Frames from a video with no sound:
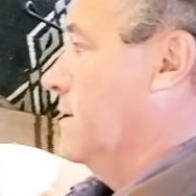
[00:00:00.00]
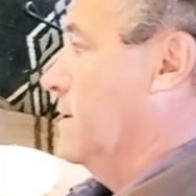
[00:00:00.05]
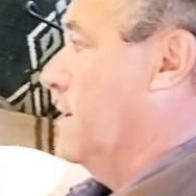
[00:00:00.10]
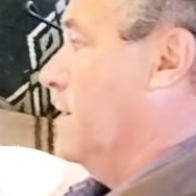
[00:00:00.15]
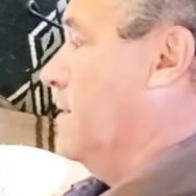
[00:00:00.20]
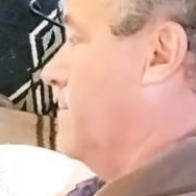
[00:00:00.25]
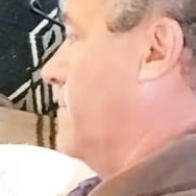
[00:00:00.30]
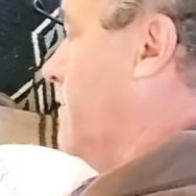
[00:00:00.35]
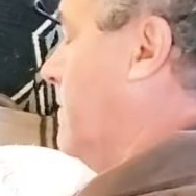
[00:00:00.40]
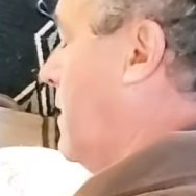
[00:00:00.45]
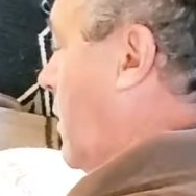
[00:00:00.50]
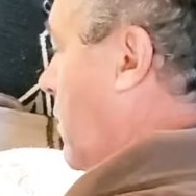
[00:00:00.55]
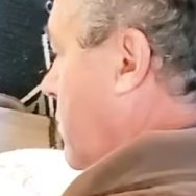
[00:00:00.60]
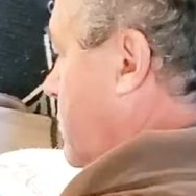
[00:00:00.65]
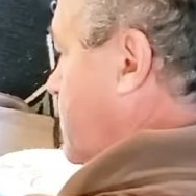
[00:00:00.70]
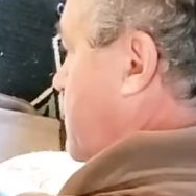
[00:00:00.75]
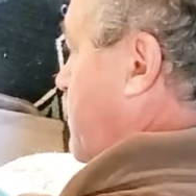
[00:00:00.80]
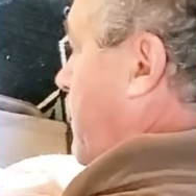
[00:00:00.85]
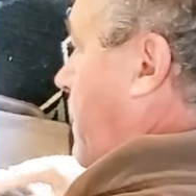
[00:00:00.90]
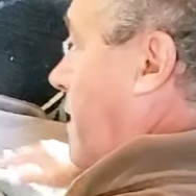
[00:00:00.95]
it
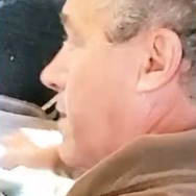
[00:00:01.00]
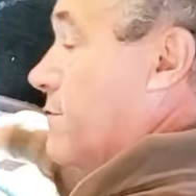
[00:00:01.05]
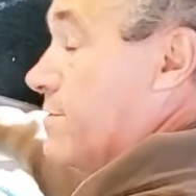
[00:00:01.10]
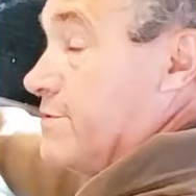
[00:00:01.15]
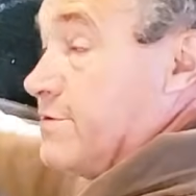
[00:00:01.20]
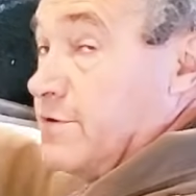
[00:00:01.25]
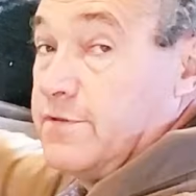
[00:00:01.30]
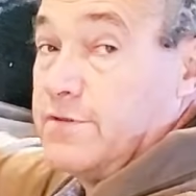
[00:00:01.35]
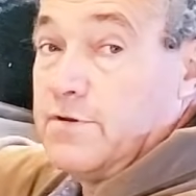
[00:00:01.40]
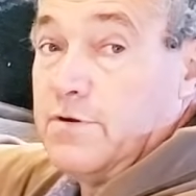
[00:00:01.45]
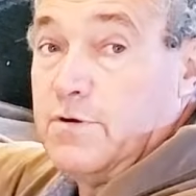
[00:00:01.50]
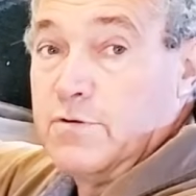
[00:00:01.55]
molds better to the